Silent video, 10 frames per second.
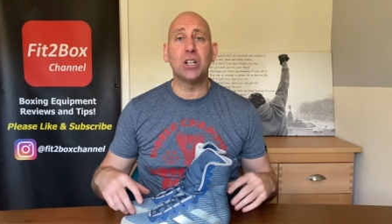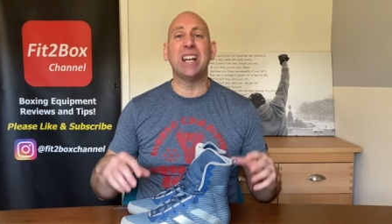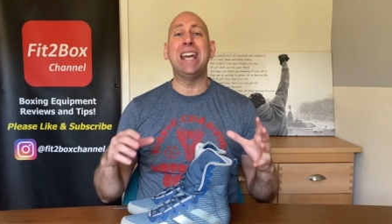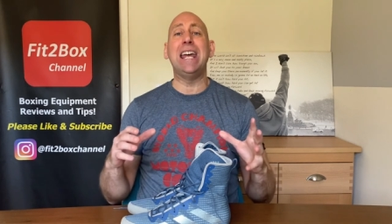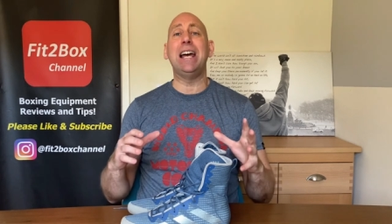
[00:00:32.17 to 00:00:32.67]
and
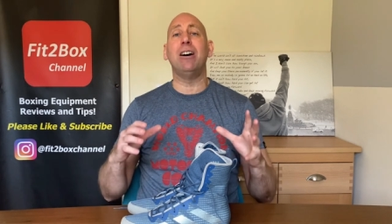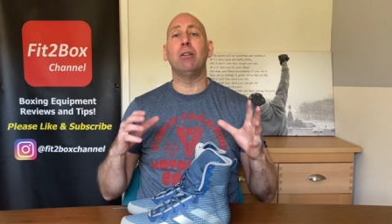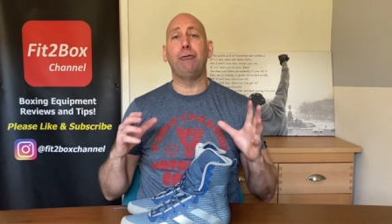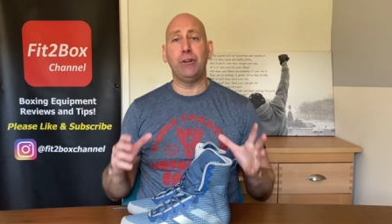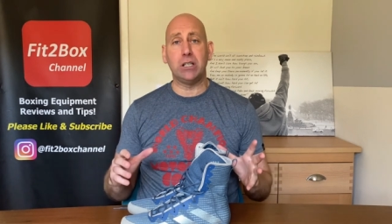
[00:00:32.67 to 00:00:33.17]
here on
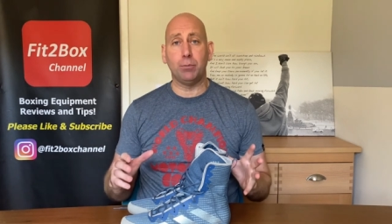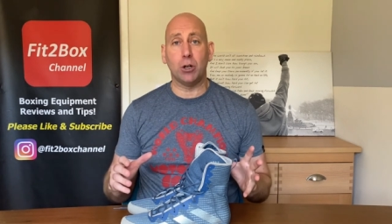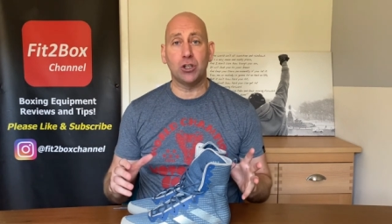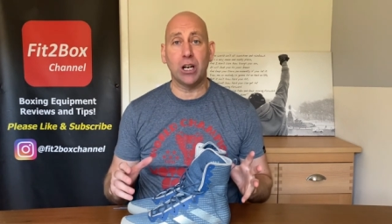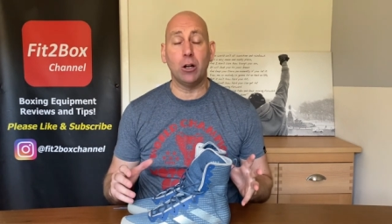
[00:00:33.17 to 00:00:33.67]
Fit to
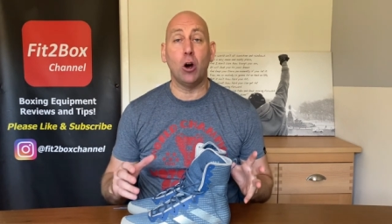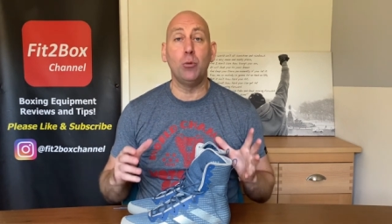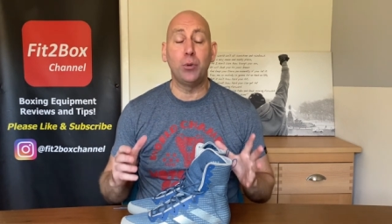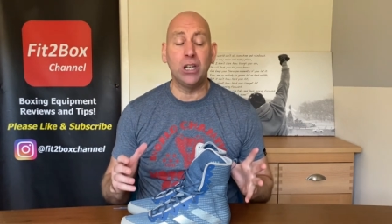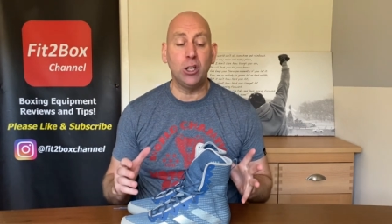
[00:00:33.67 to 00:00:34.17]
Box Channel, I
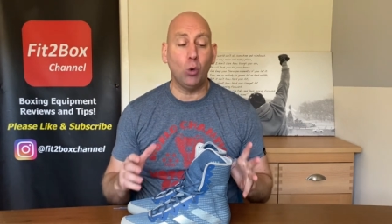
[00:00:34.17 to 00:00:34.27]
bring you